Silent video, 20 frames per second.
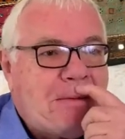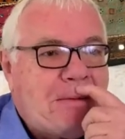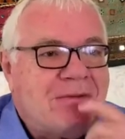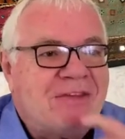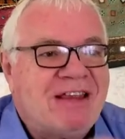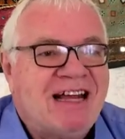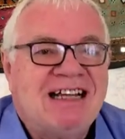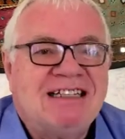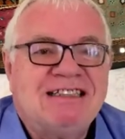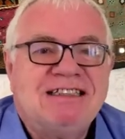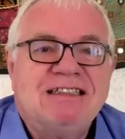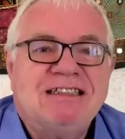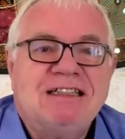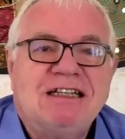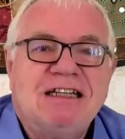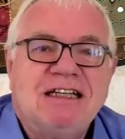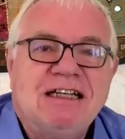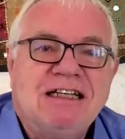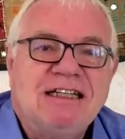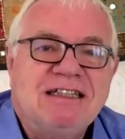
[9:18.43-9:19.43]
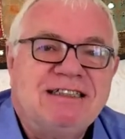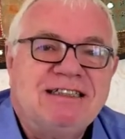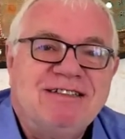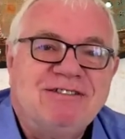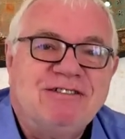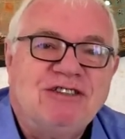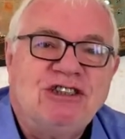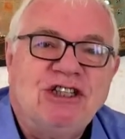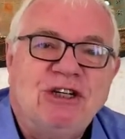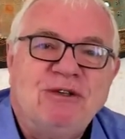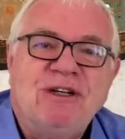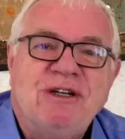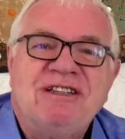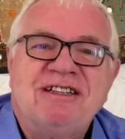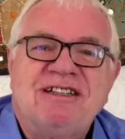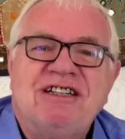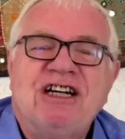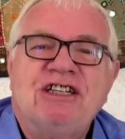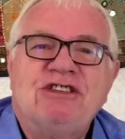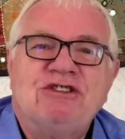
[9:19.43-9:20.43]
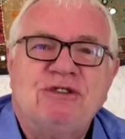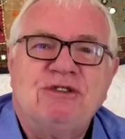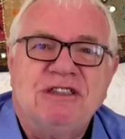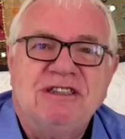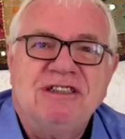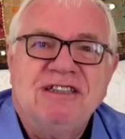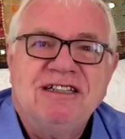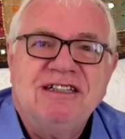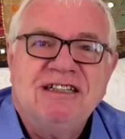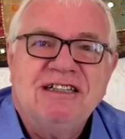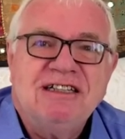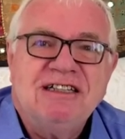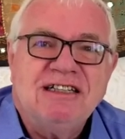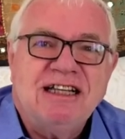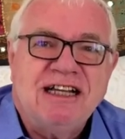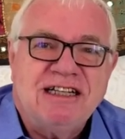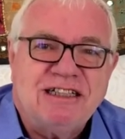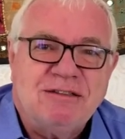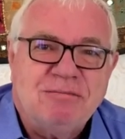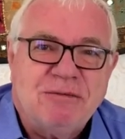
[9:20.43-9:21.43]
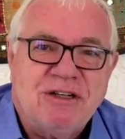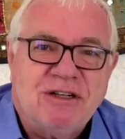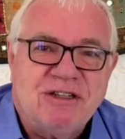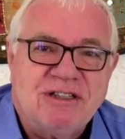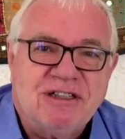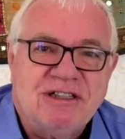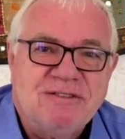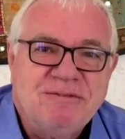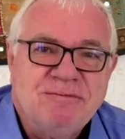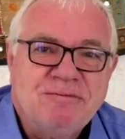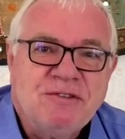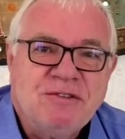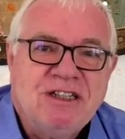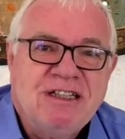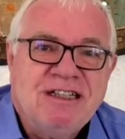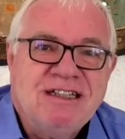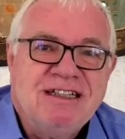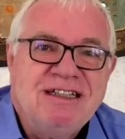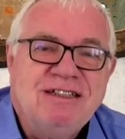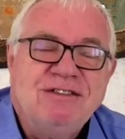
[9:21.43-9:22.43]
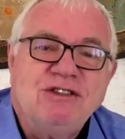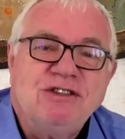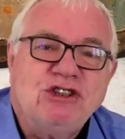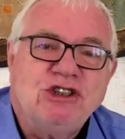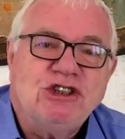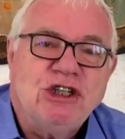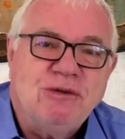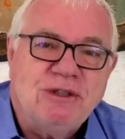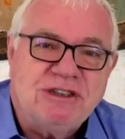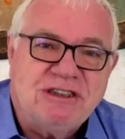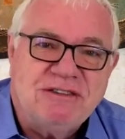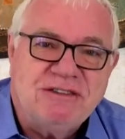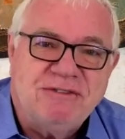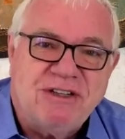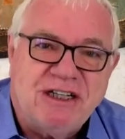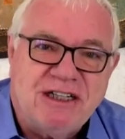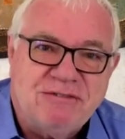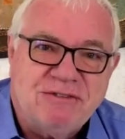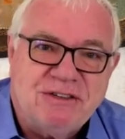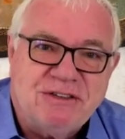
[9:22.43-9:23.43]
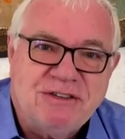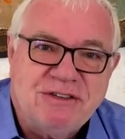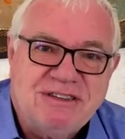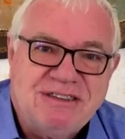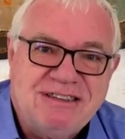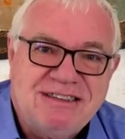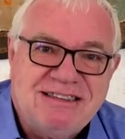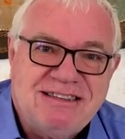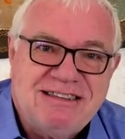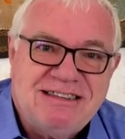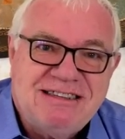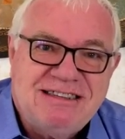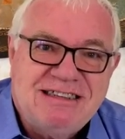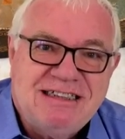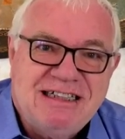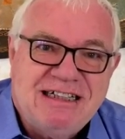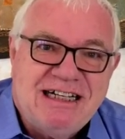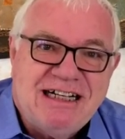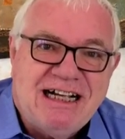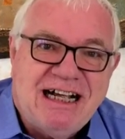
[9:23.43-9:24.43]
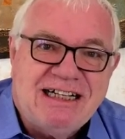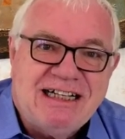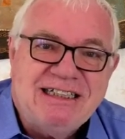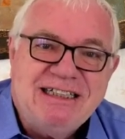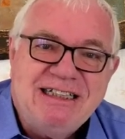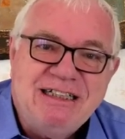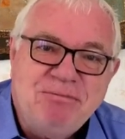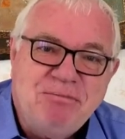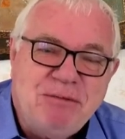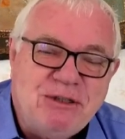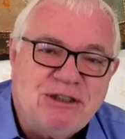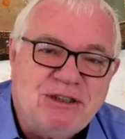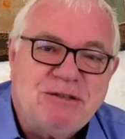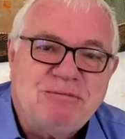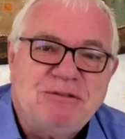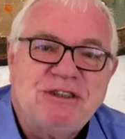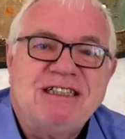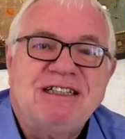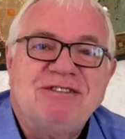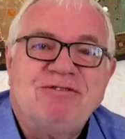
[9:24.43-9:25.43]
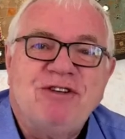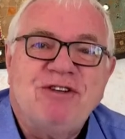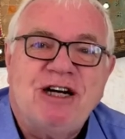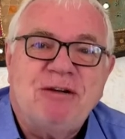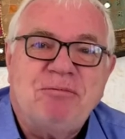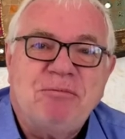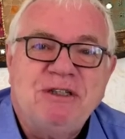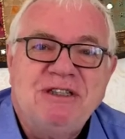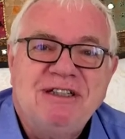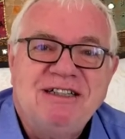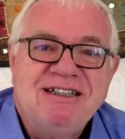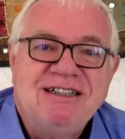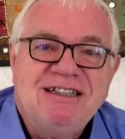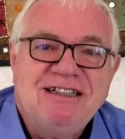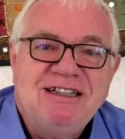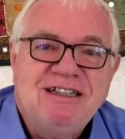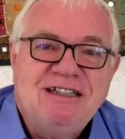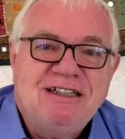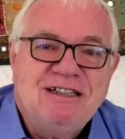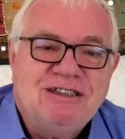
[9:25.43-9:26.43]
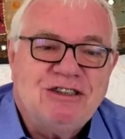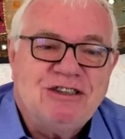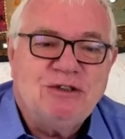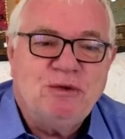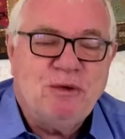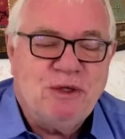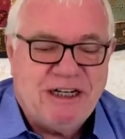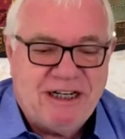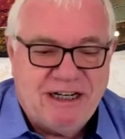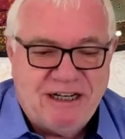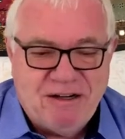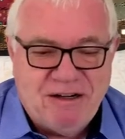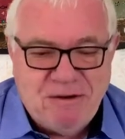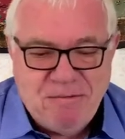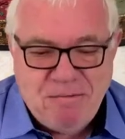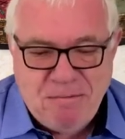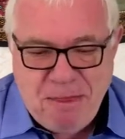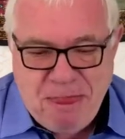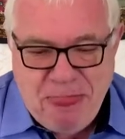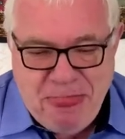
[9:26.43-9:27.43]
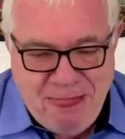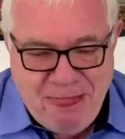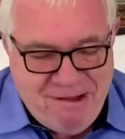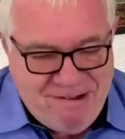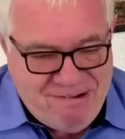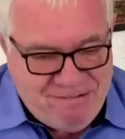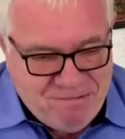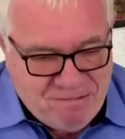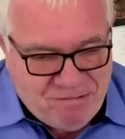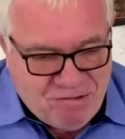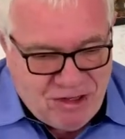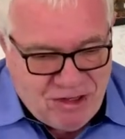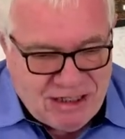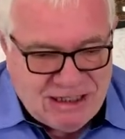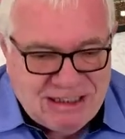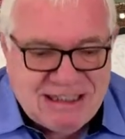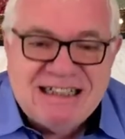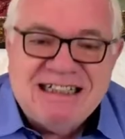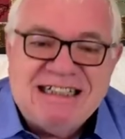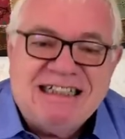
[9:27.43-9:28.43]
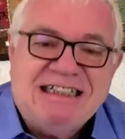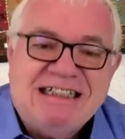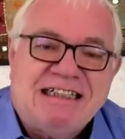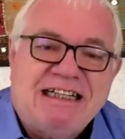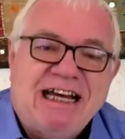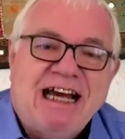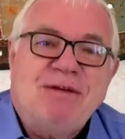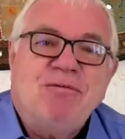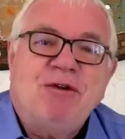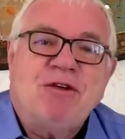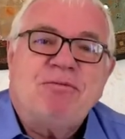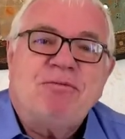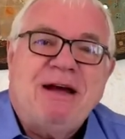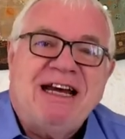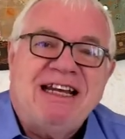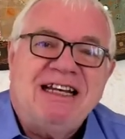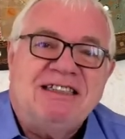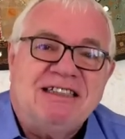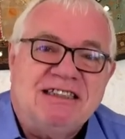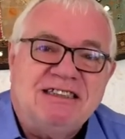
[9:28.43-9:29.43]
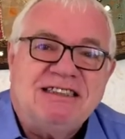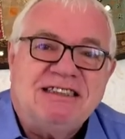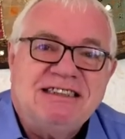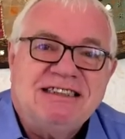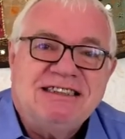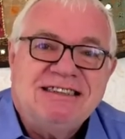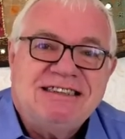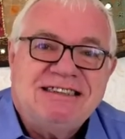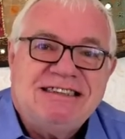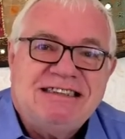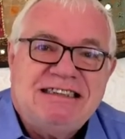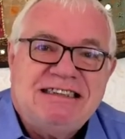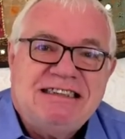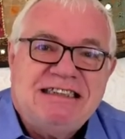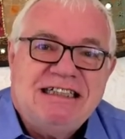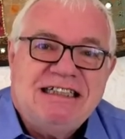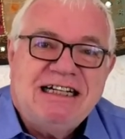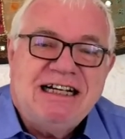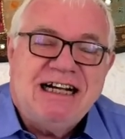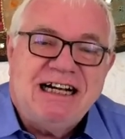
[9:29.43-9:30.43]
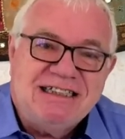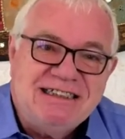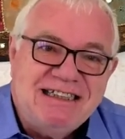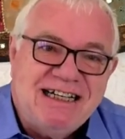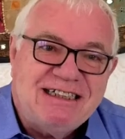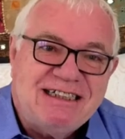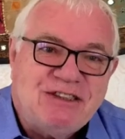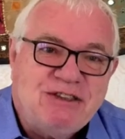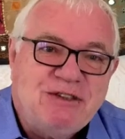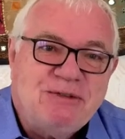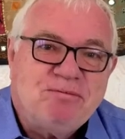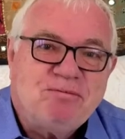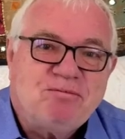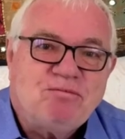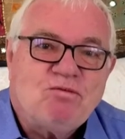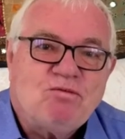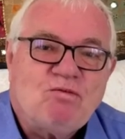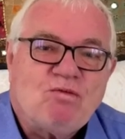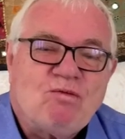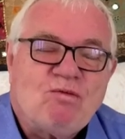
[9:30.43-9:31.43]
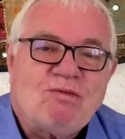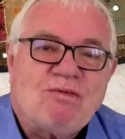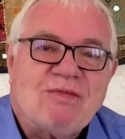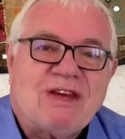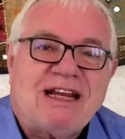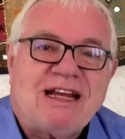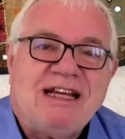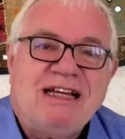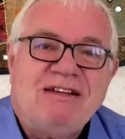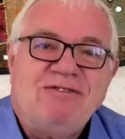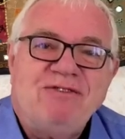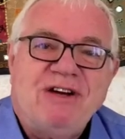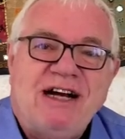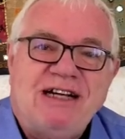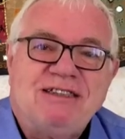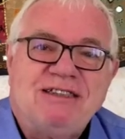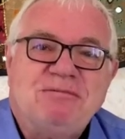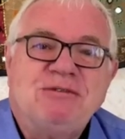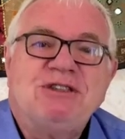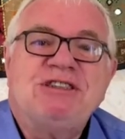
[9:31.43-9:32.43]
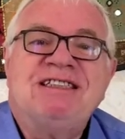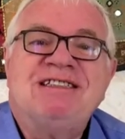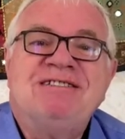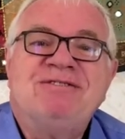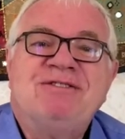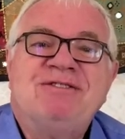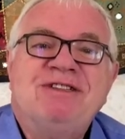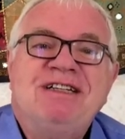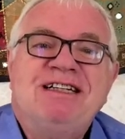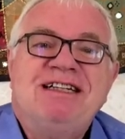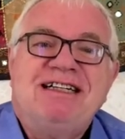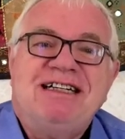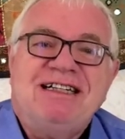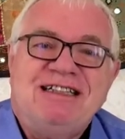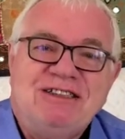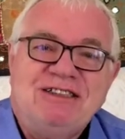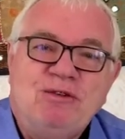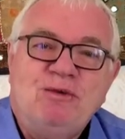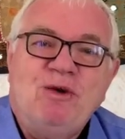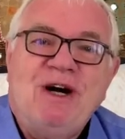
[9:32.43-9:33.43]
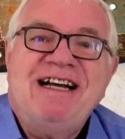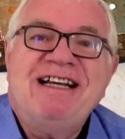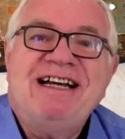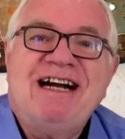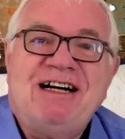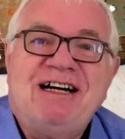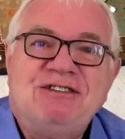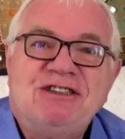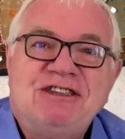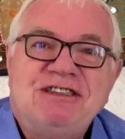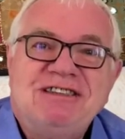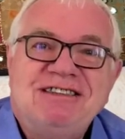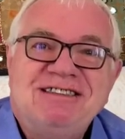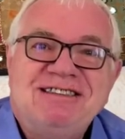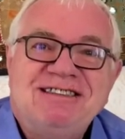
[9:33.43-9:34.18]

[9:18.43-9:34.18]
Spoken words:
that there is no other country like America. He was a Shoah survivor. And he built himself up to where he came with penniless, and yet he found himself in the White House